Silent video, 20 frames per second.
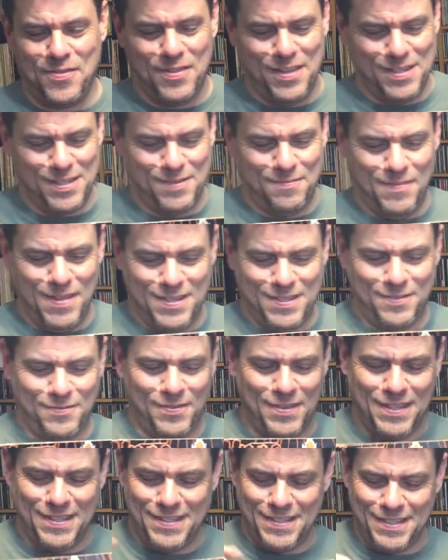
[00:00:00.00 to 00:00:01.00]
for this
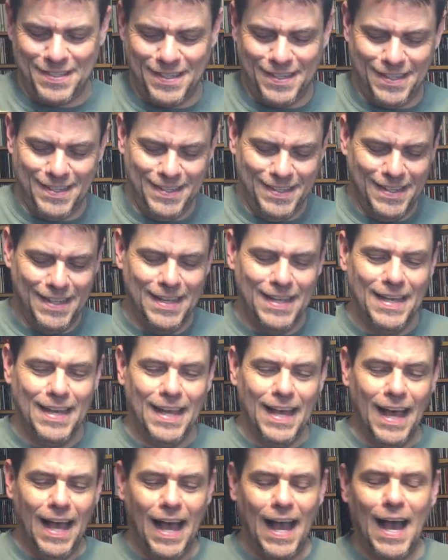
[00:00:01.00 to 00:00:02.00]
Misfits uh,
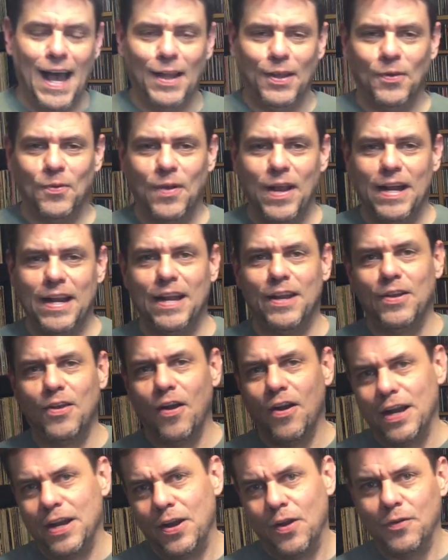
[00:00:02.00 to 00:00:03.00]
Halloween. And
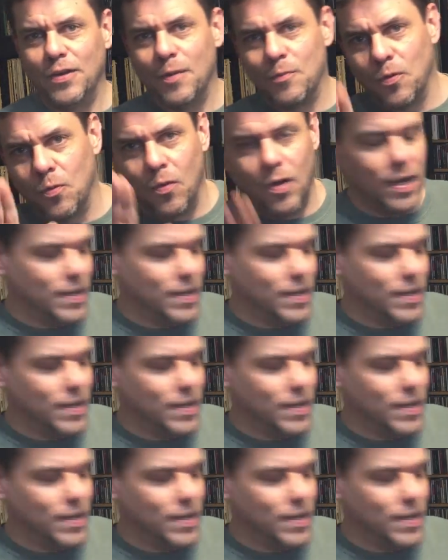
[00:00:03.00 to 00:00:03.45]
you already know number